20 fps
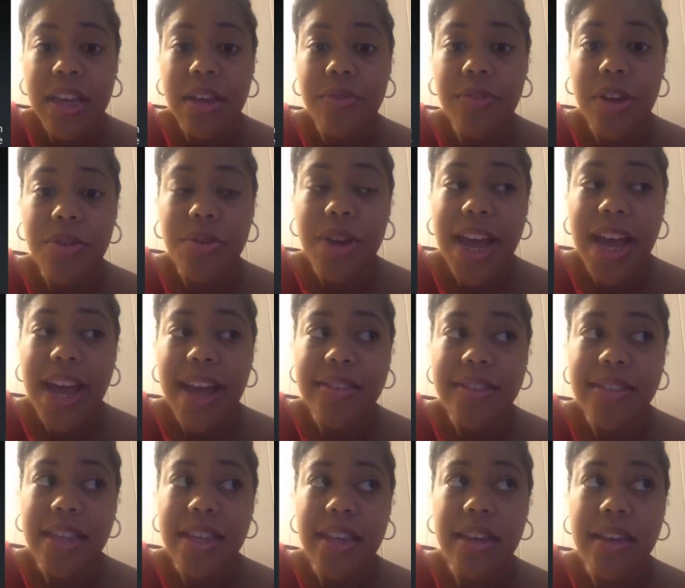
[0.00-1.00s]
Federal
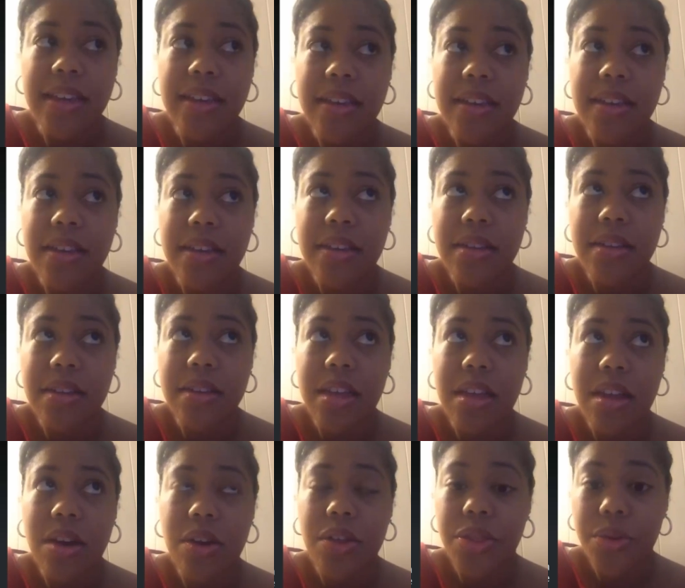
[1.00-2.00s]
Housing
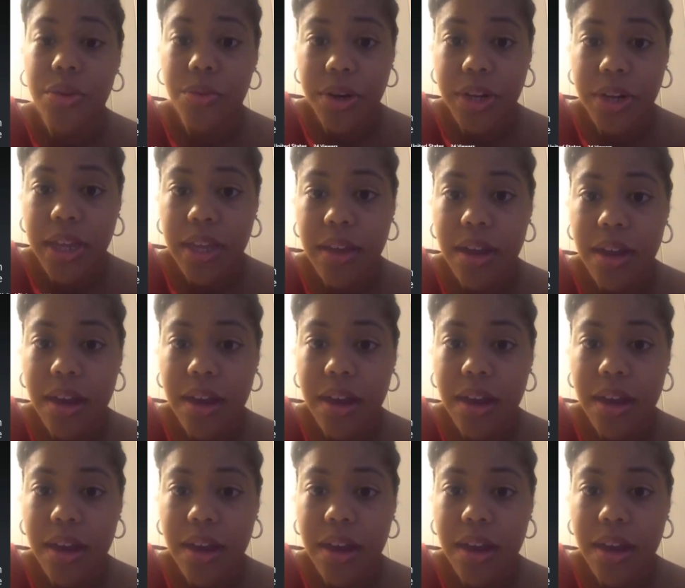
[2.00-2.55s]
Authority.